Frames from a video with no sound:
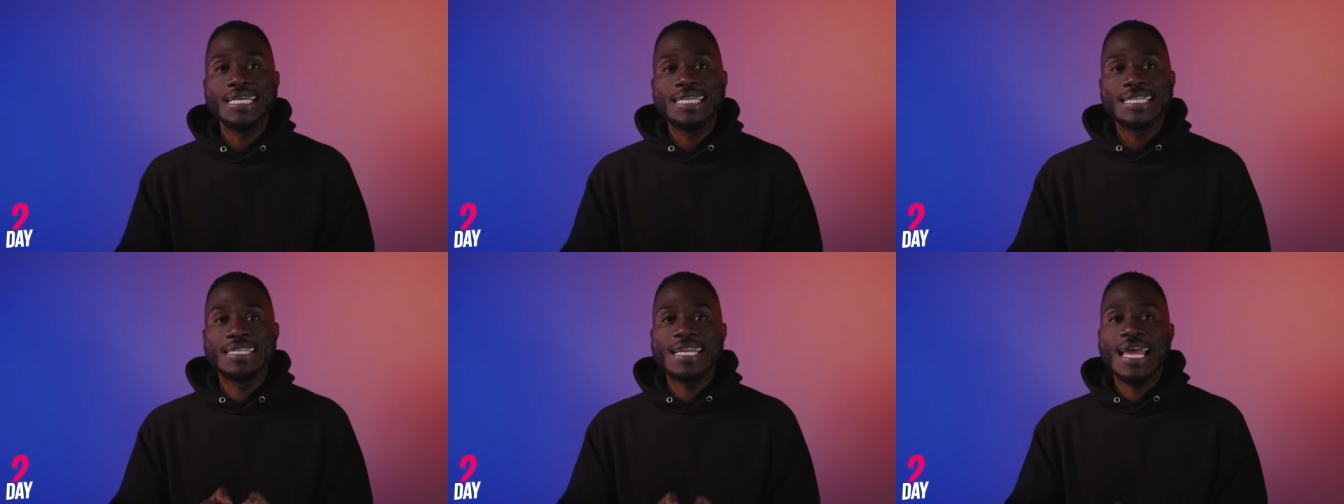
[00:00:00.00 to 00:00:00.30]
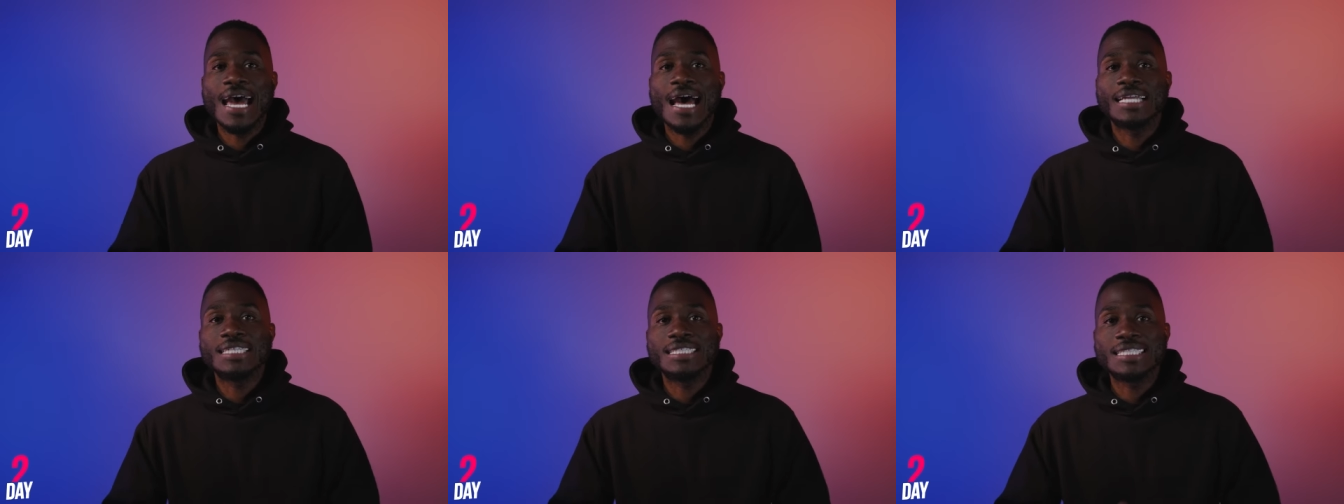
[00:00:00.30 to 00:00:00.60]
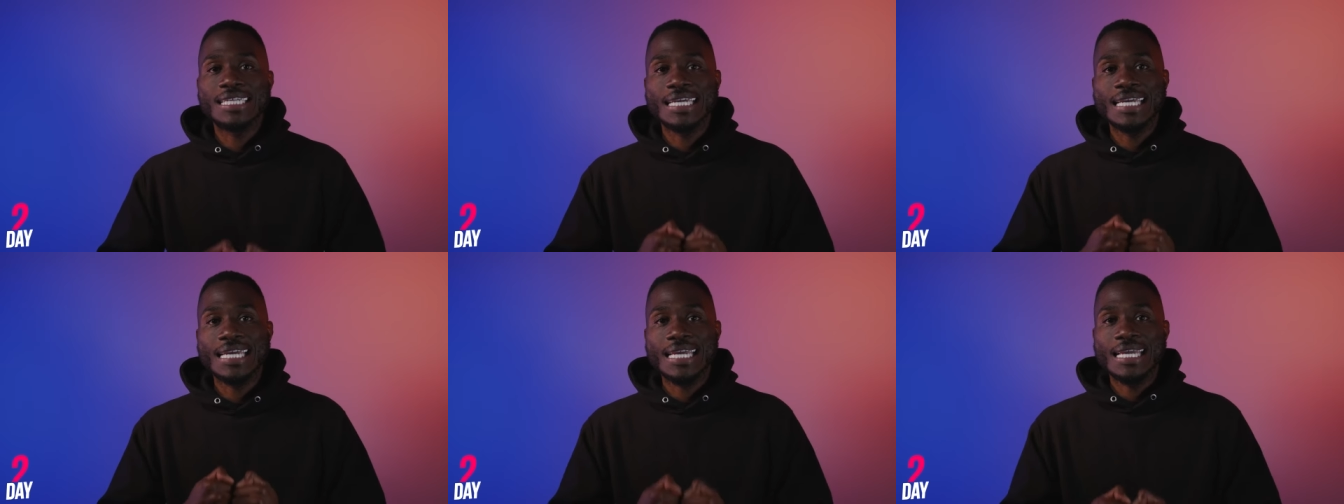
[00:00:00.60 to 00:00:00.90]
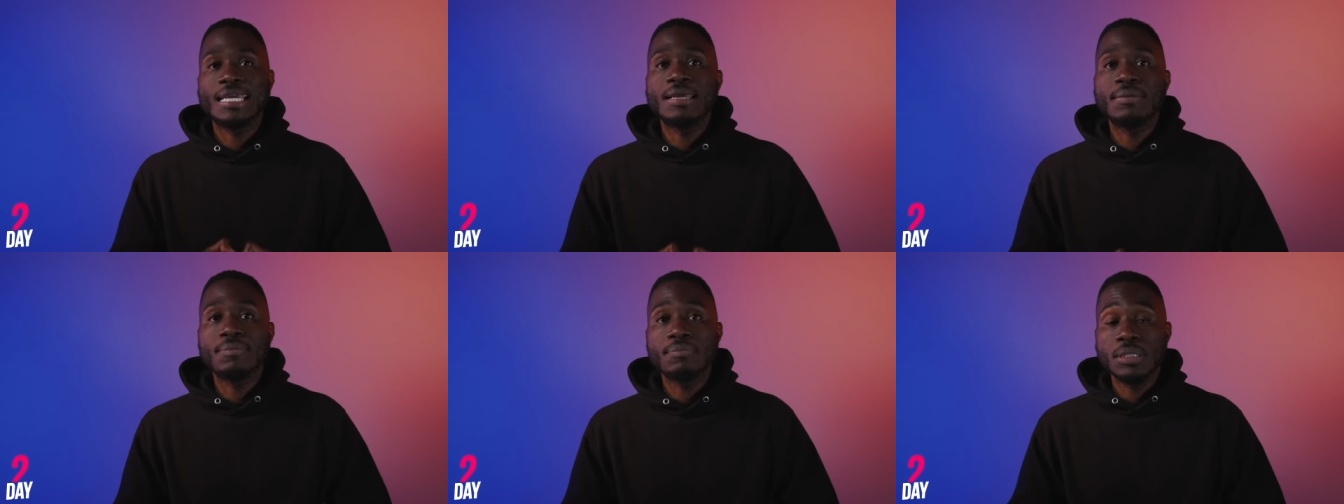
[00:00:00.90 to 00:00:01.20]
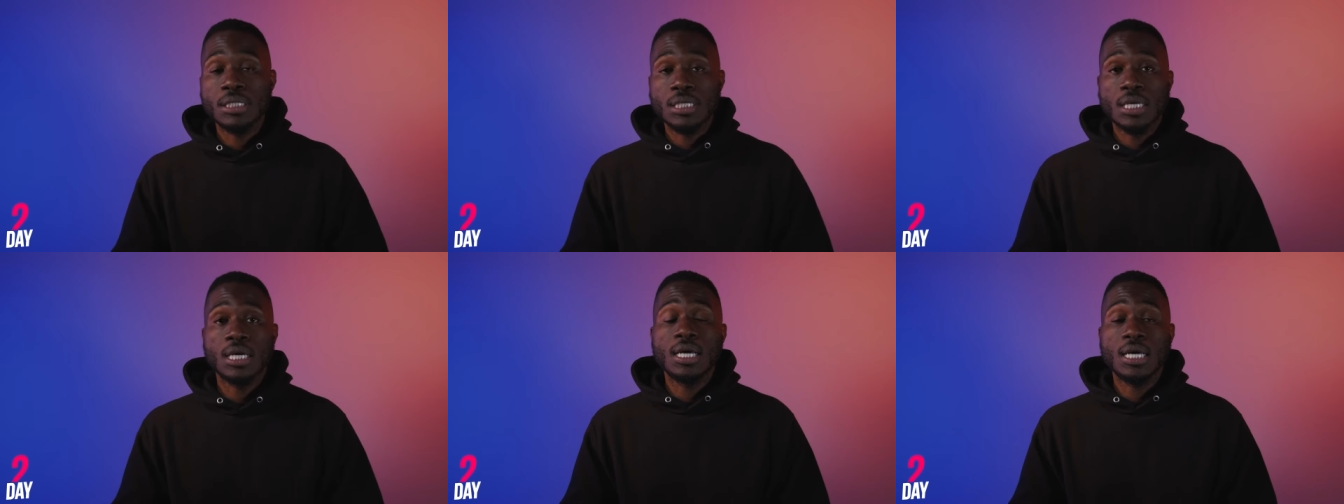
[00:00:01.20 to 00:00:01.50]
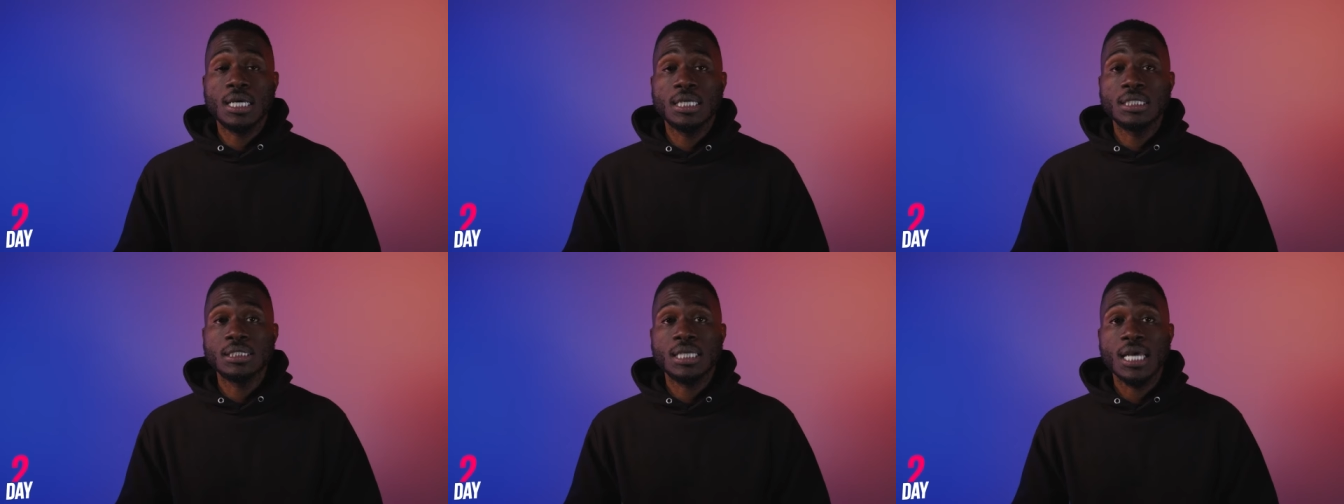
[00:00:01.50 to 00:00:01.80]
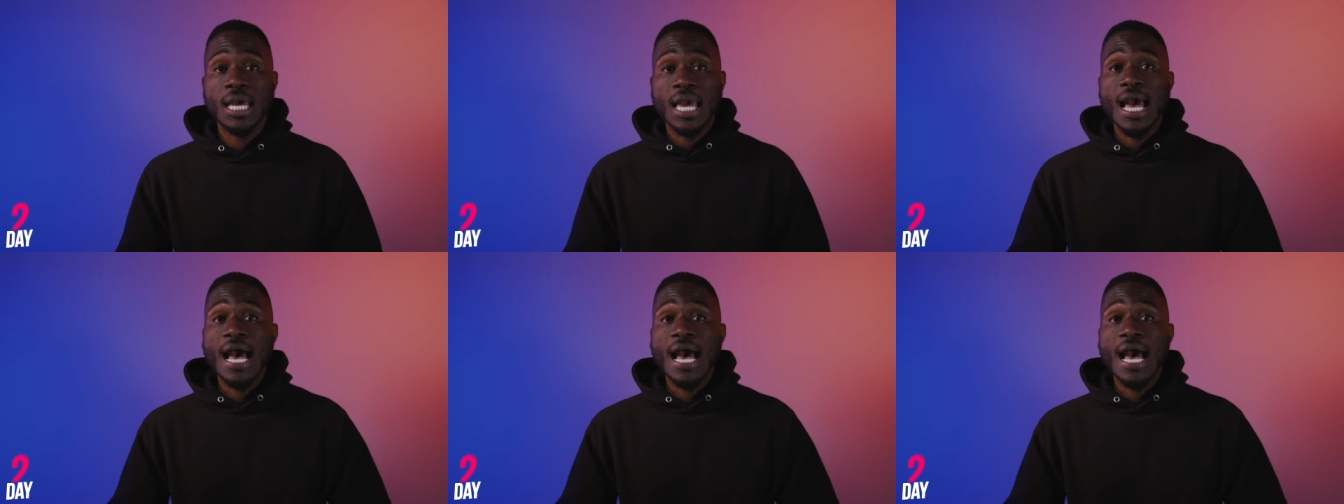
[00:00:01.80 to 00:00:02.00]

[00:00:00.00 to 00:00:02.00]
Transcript: not to eat because